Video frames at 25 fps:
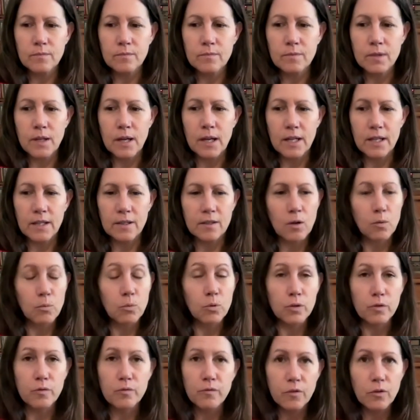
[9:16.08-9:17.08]
like a
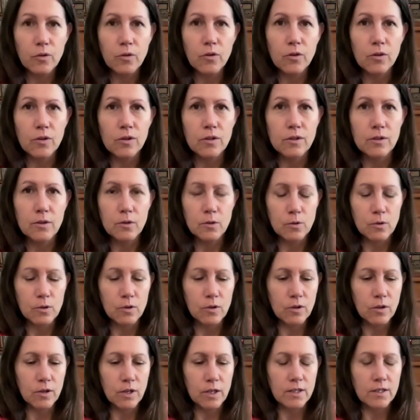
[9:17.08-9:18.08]
wood floor
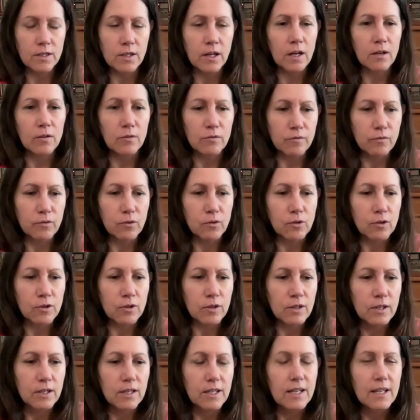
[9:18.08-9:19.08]
or a tiled
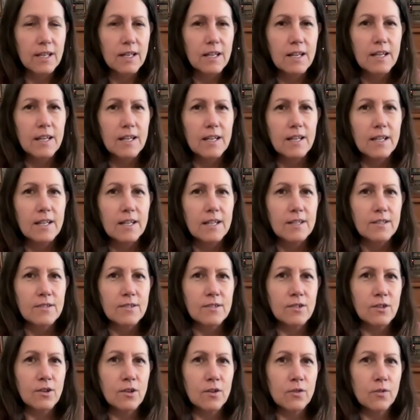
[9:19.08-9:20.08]
floor.
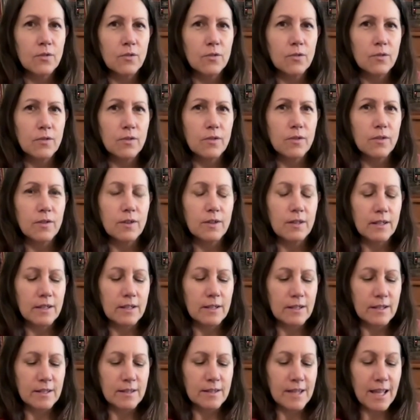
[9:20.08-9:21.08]
So
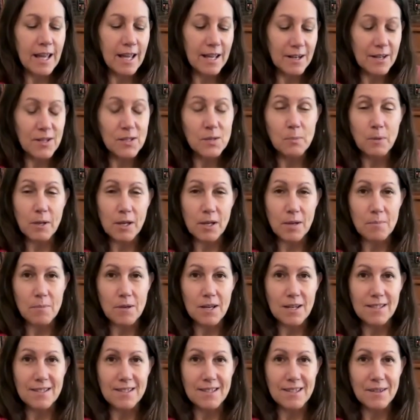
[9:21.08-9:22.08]
that has been
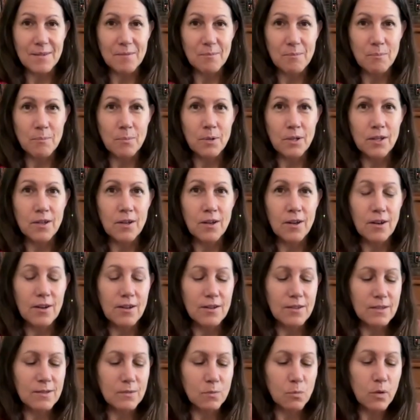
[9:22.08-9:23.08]
amazing
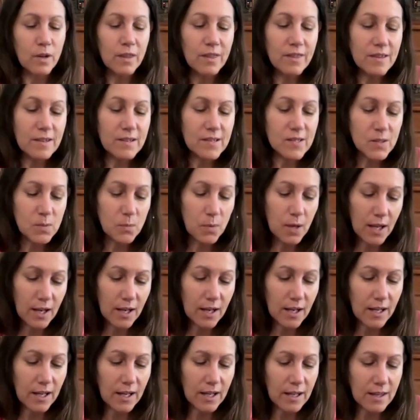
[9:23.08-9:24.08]
because with the
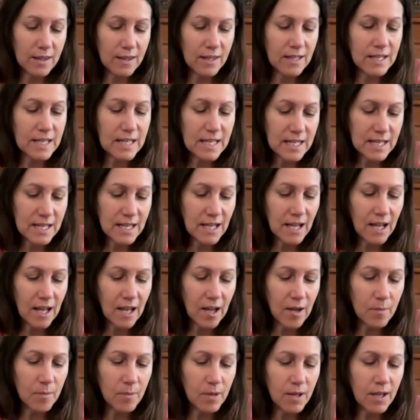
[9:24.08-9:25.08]
swelling, the
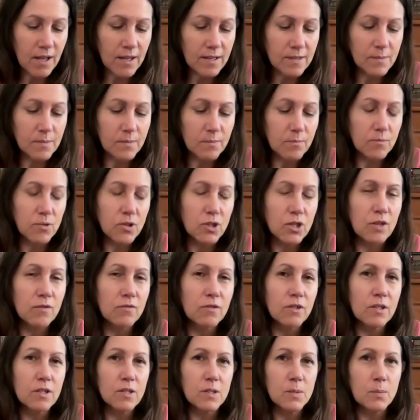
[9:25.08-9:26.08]
kneecap has
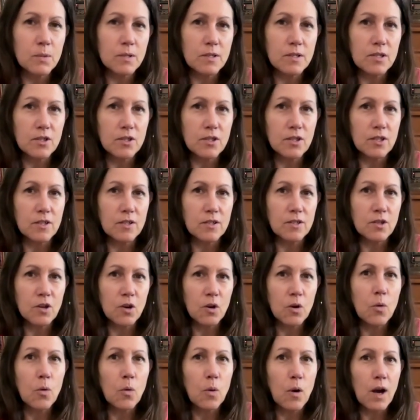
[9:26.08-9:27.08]
shifted its position. It's
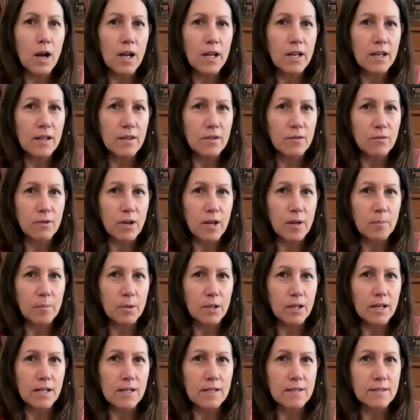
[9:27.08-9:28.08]
not quite in the right
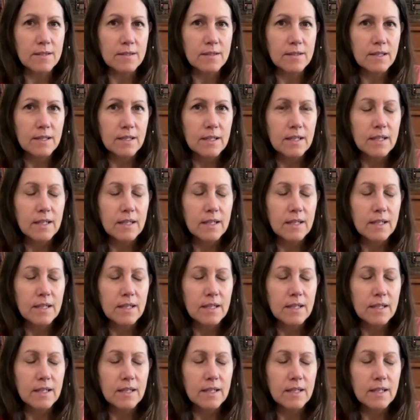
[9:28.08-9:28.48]
place.